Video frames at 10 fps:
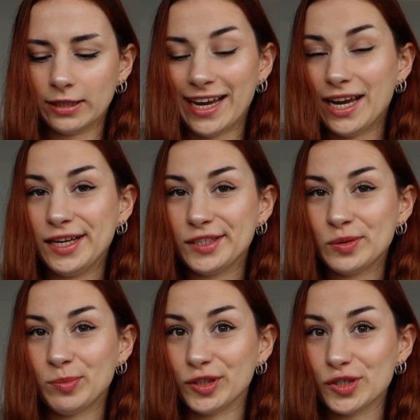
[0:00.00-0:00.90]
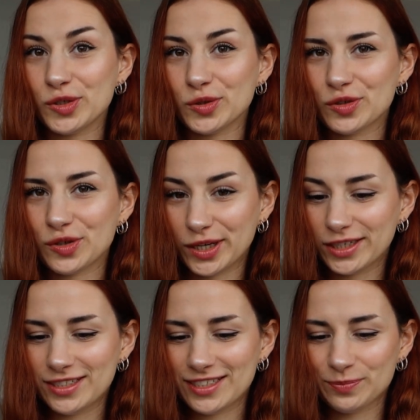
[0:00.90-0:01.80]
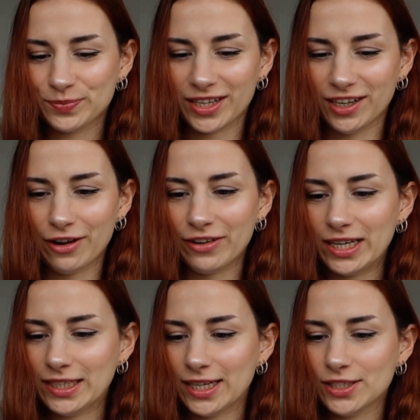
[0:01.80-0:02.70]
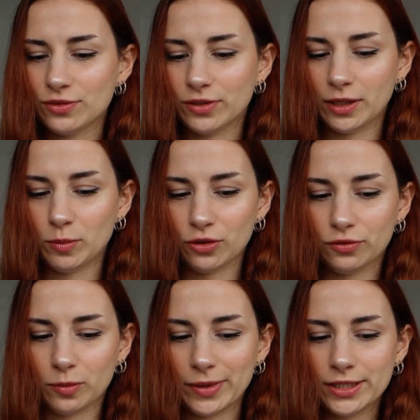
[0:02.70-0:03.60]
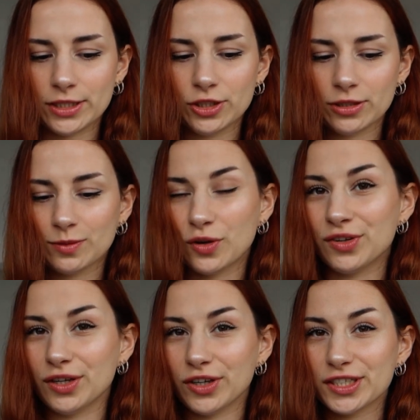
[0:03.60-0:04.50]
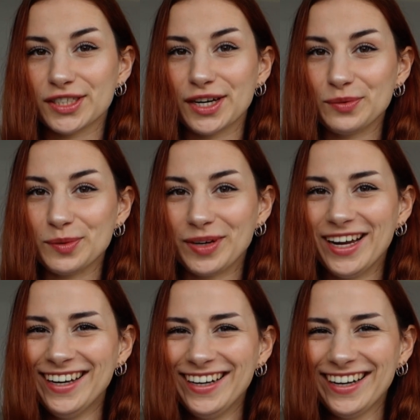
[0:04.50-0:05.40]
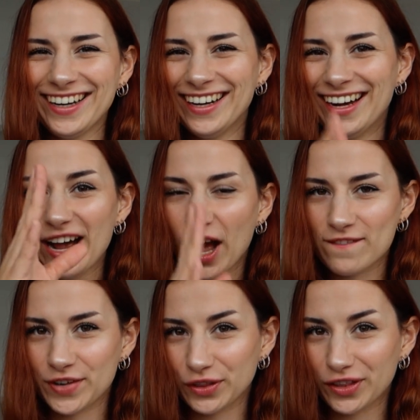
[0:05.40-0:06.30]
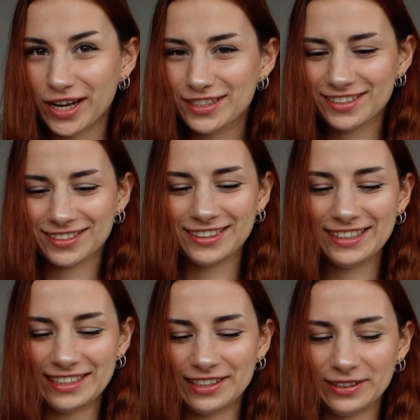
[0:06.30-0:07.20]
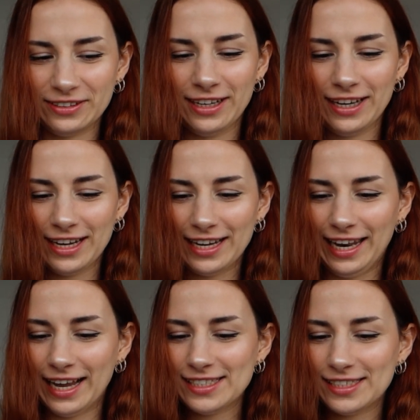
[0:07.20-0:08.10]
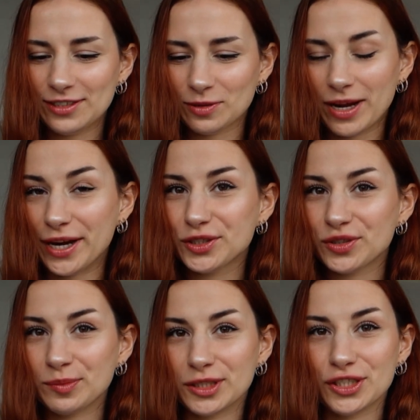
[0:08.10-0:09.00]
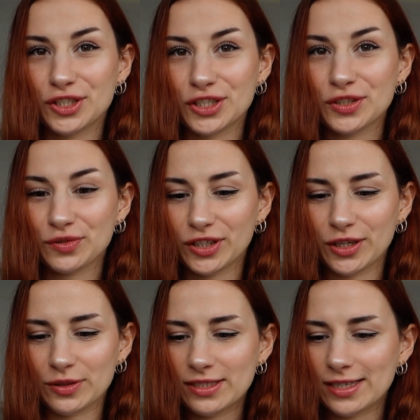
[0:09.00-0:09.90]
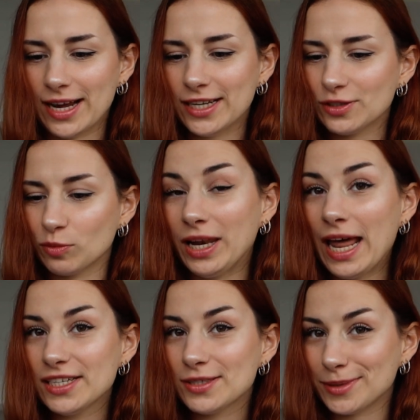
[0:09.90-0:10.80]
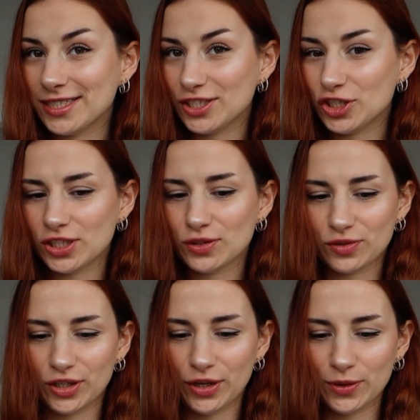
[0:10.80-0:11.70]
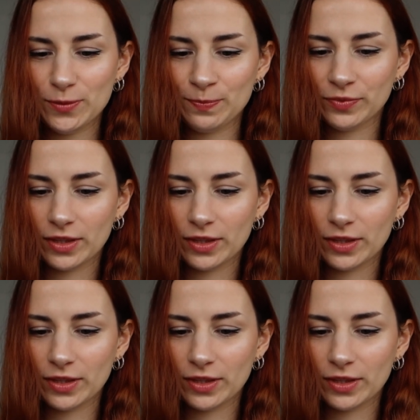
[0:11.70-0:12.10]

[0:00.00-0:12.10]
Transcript: gaining spiritual strength. I love it. That's a really beautiful message. It really resonated with me. I felt that. So let's see some extra messages for you today, some less messages for you